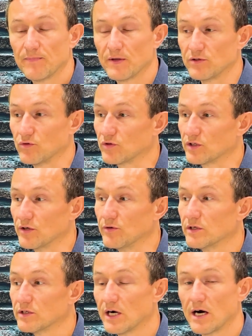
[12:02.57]
There's also
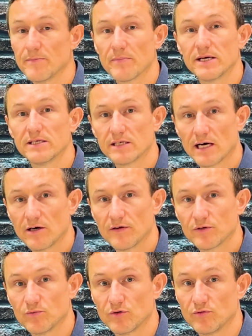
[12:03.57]
time-based
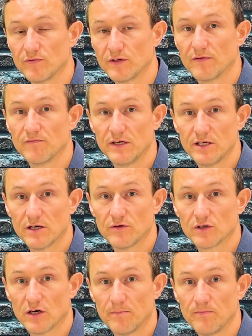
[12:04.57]
tariffs, which we've done
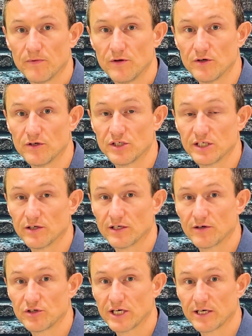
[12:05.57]
videos on. You can see on
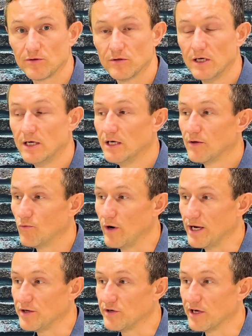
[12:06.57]
our channel
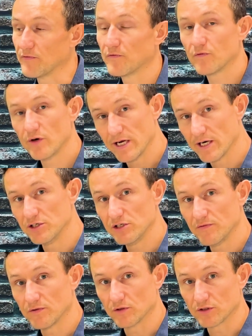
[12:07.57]
where you get free energy
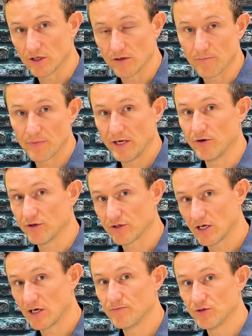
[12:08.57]
for a certain period of
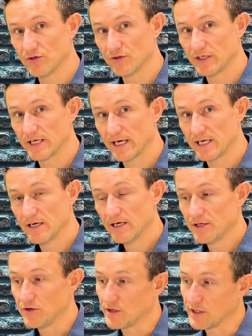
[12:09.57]
time during the day.
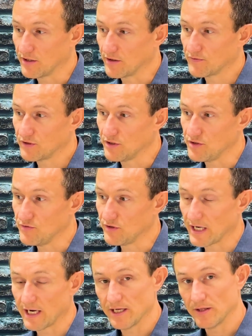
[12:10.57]
You can then obviously use
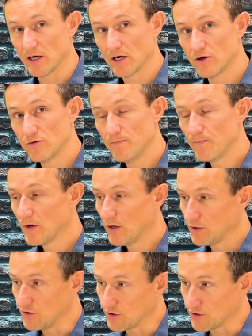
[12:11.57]
that in the home.
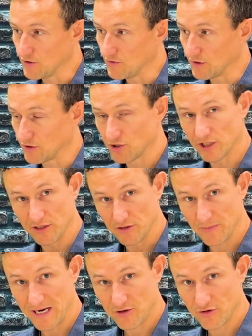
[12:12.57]
You can use it to charge a
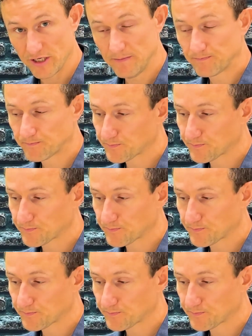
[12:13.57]
battery.